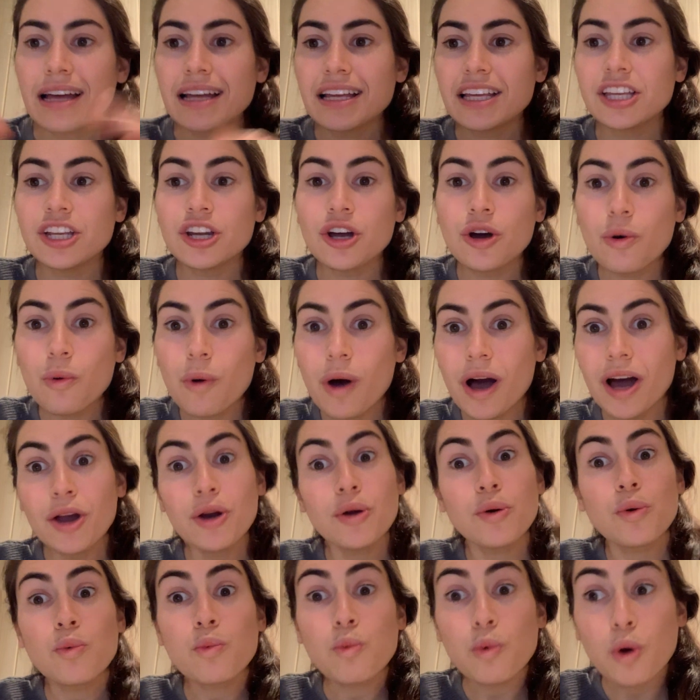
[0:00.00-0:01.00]
You know
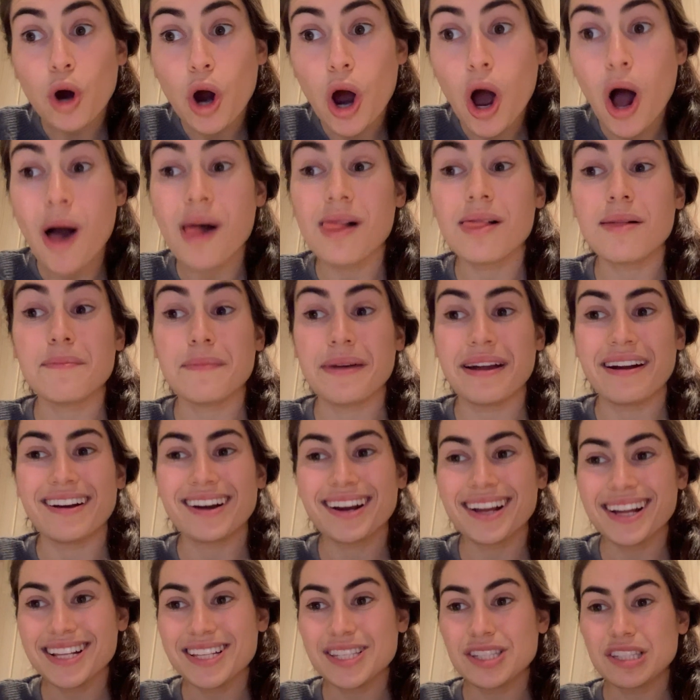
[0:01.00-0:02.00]
what? We're all
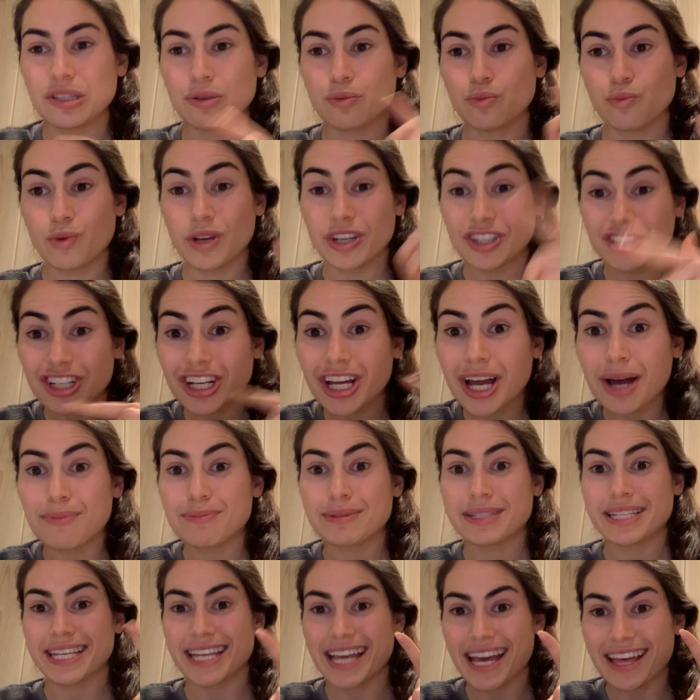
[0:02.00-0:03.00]
Americans. We should come
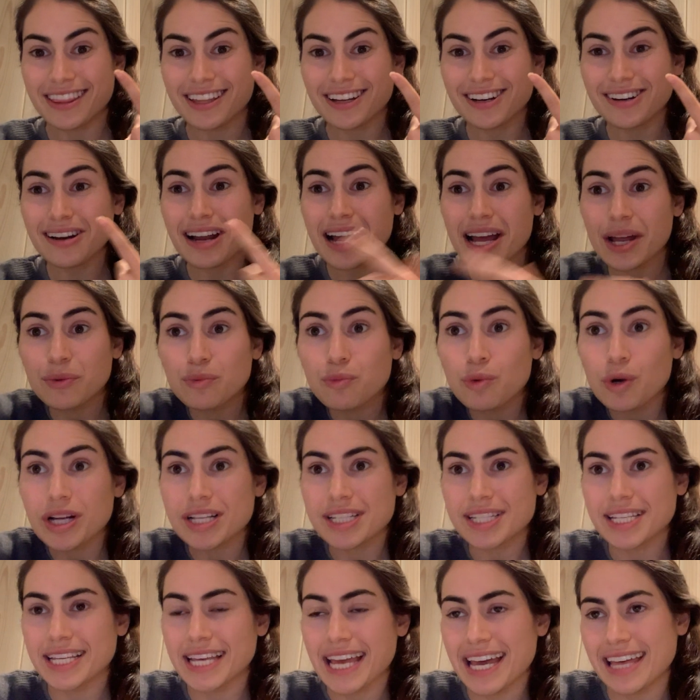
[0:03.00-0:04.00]
together and work
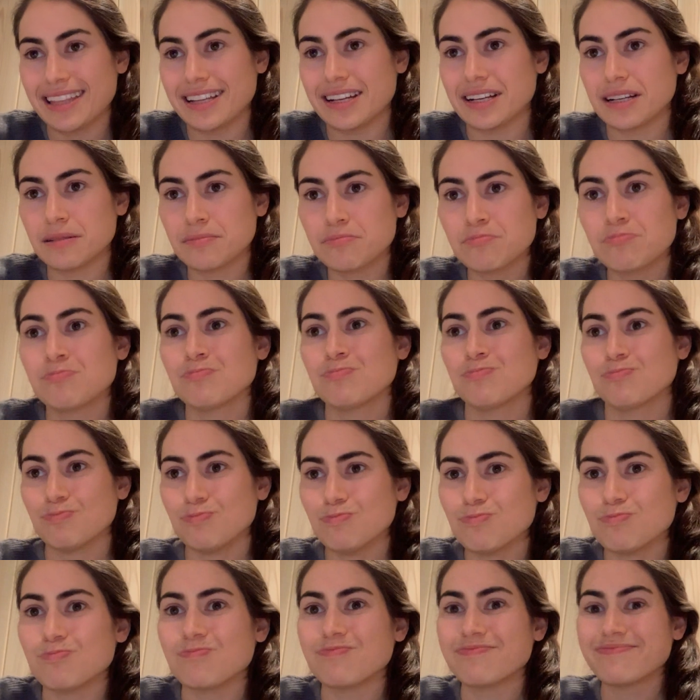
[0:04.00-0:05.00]
together.
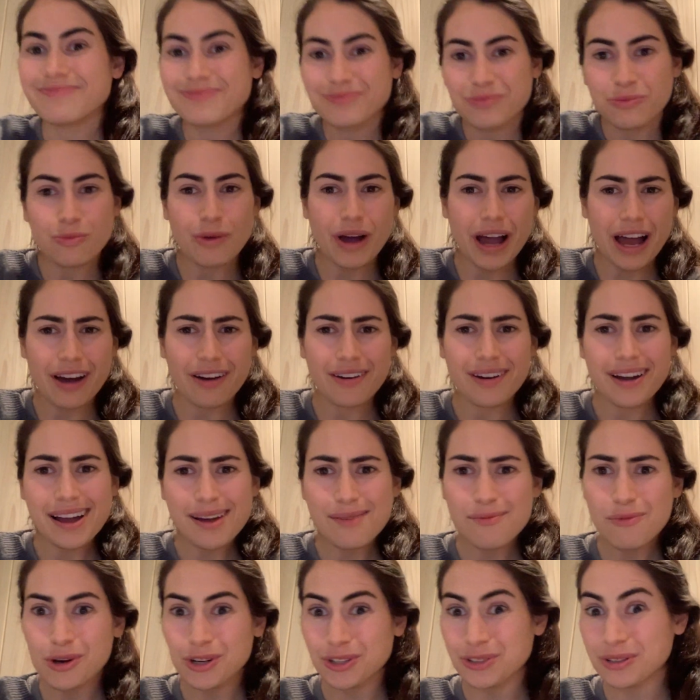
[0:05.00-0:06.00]
Wow,
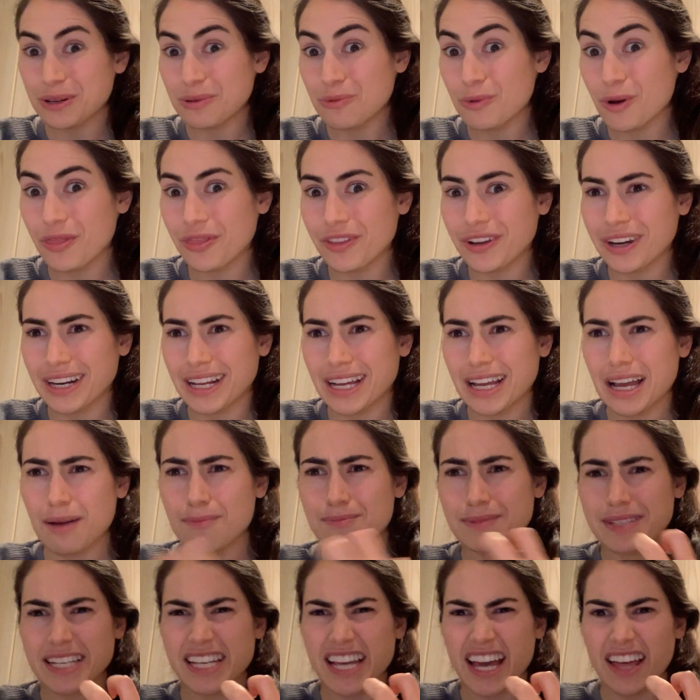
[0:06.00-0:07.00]
I'm wondering what they're going to
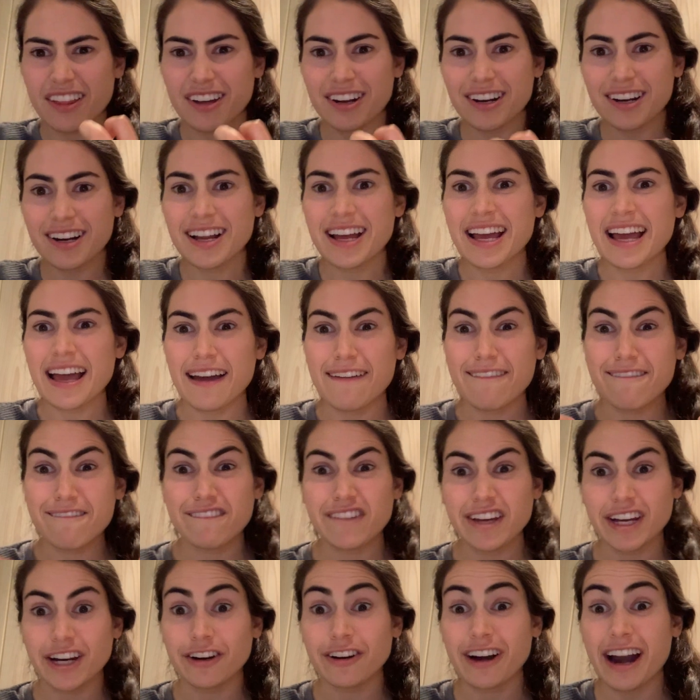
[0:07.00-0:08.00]
come together and
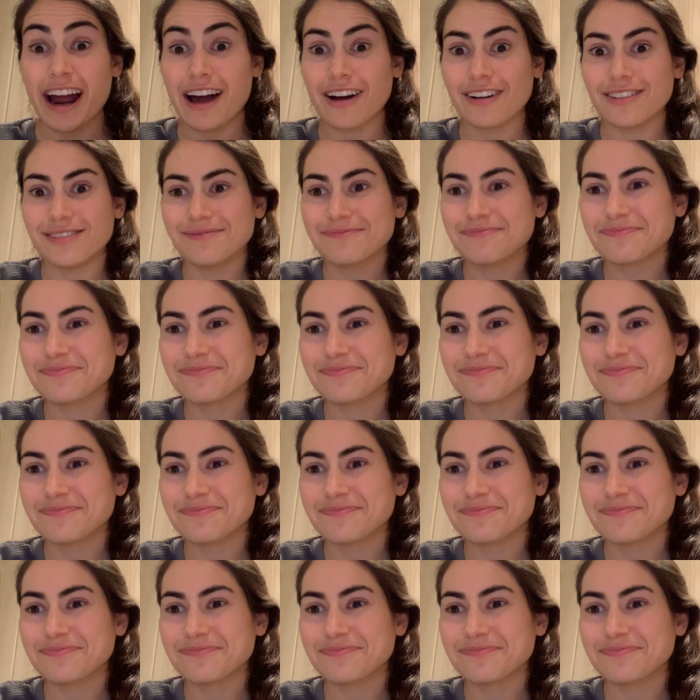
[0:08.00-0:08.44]
figure out.